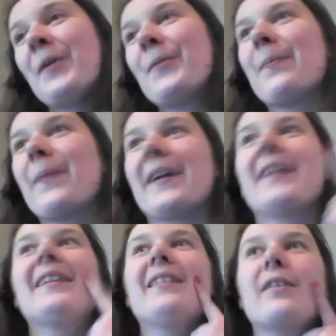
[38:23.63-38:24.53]
But
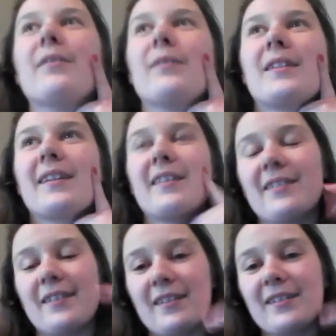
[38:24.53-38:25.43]
it's like
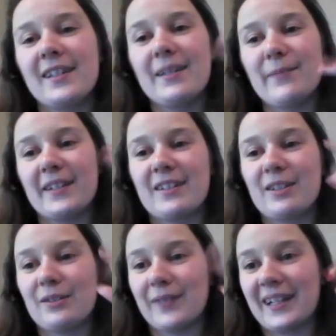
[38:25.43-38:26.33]
there's limits
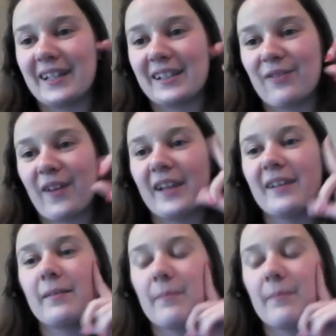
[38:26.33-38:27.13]
to winning is fun.